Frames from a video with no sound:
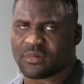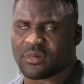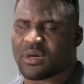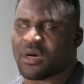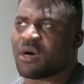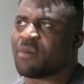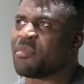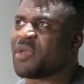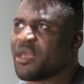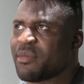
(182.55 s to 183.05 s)

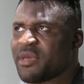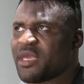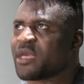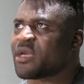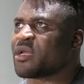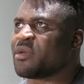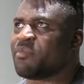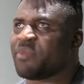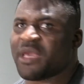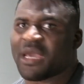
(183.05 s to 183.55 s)
or maybe he
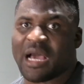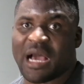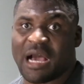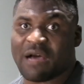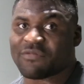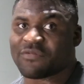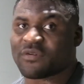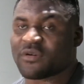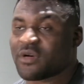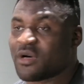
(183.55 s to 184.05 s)
could be
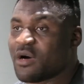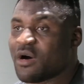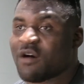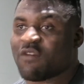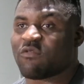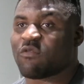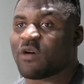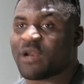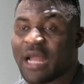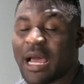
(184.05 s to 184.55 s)
half
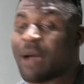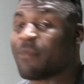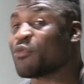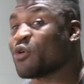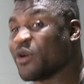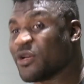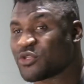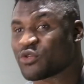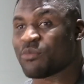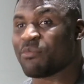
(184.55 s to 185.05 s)
of what I'm
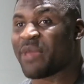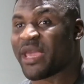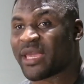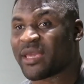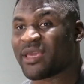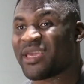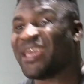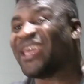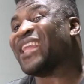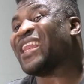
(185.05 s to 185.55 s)
going to make
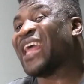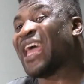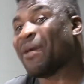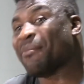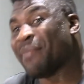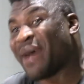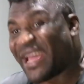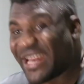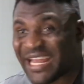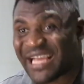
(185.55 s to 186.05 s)
in
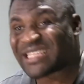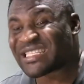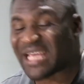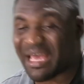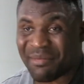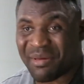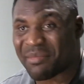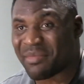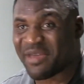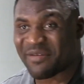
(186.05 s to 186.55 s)
my next
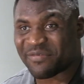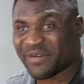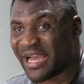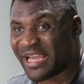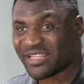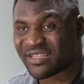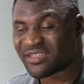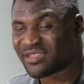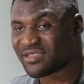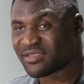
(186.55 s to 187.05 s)
MMA
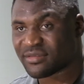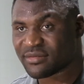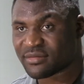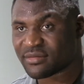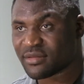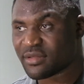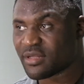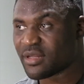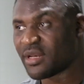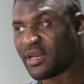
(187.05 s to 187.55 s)
fight.
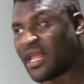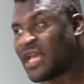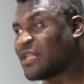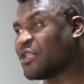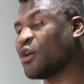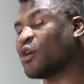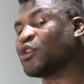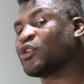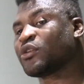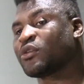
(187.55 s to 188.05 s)

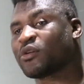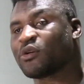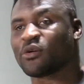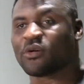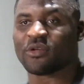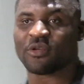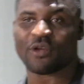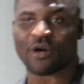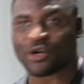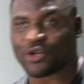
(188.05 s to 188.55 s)

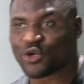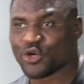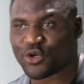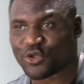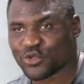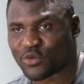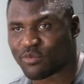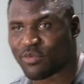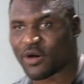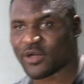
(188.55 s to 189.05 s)
Don't go
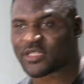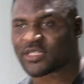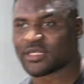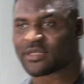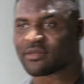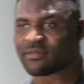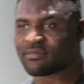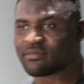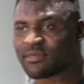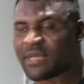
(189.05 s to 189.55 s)
to boxing,
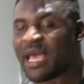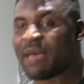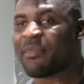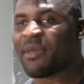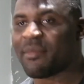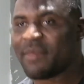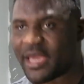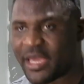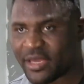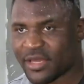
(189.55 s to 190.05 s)

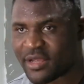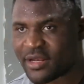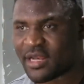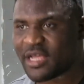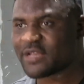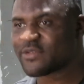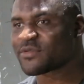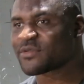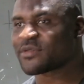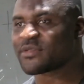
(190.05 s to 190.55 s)
MMA.
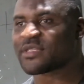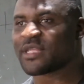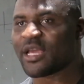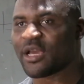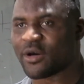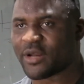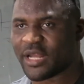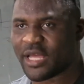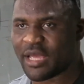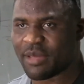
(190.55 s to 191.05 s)
Let's stay
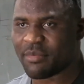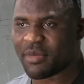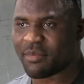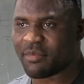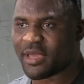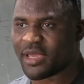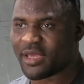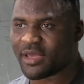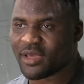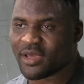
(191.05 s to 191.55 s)
on the
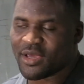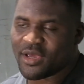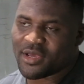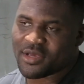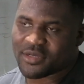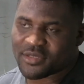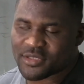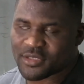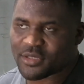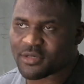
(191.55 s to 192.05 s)
MMA.
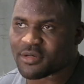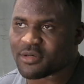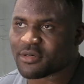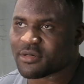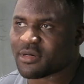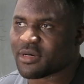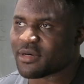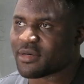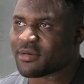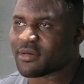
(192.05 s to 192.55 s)
So,
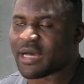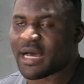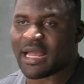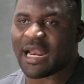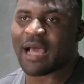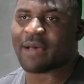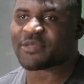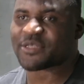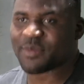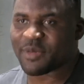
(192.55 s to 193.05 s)
and
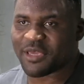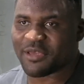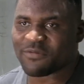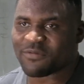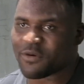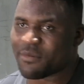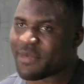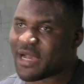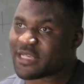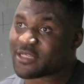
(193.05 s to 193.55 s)
I'm speaking
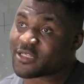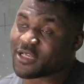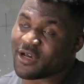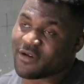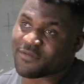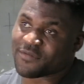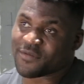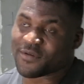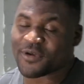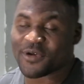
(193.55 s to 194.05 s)
for
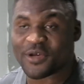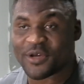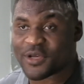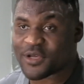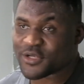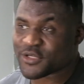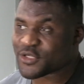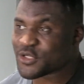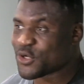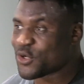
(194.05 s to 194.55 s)
myself.
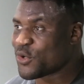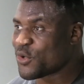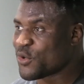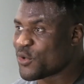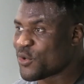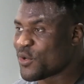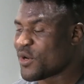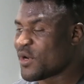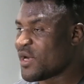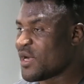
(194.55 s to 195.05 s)
So,
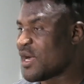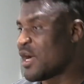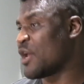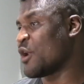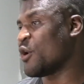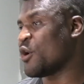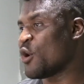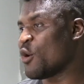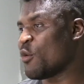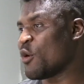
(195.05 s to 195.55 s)
I
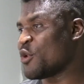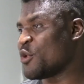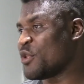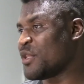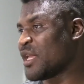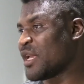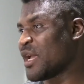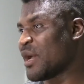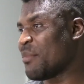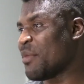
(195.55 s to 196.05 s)
don't know what you
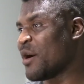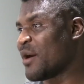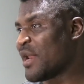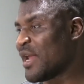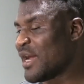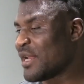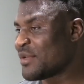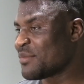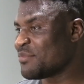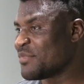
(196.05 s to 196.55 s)
think about
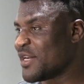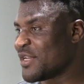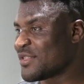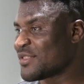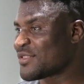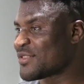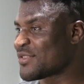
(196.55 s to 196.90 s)
that, but